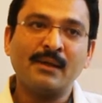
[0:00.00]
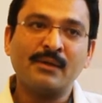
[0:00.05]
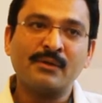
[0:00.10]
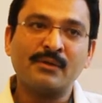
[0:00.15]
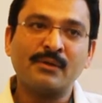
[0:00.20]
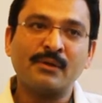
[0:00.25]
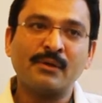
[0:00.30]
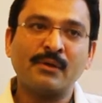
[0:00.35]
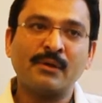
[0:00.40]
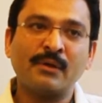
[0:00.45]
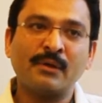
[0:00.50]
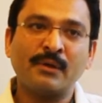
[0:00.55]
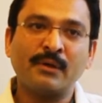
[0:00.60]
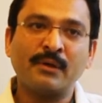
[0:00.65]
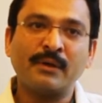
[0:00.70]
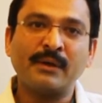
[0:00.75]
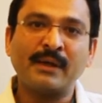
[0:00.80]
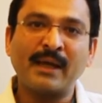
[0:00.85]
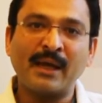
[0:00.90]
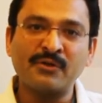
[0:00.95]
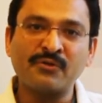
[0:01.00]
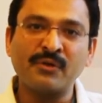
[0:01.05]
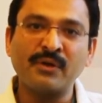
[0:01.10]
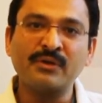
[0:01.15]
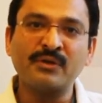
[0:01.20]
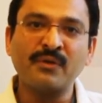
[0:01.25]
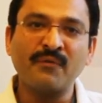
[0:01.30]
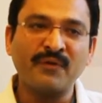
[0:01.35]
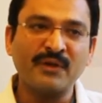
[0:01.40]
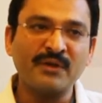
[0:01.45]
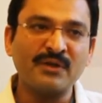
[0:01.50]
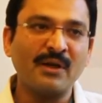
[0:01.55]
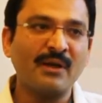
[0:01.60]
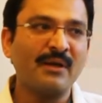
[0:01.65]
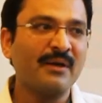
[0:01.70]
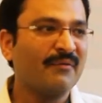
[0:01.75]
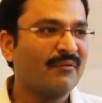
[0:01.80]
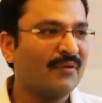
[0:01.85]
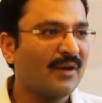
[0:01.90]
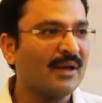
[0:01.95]
So gastroesophageal
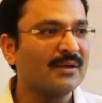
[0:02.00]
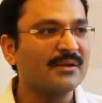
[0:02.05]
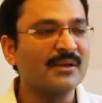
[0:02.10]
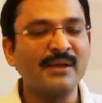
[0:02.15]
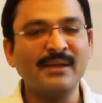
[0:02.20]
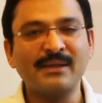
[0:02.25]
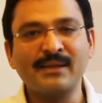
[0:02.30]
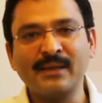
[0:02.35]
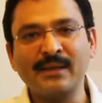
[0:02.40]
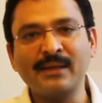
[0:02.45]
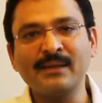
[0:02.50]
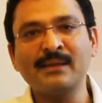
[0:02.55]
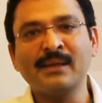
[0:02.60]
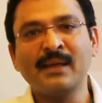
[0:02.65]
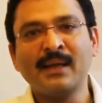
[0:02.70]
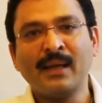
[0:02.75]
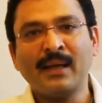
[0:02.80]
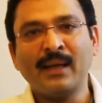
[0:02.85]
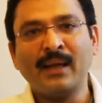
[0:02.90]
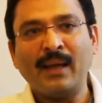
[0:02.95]
reflux disease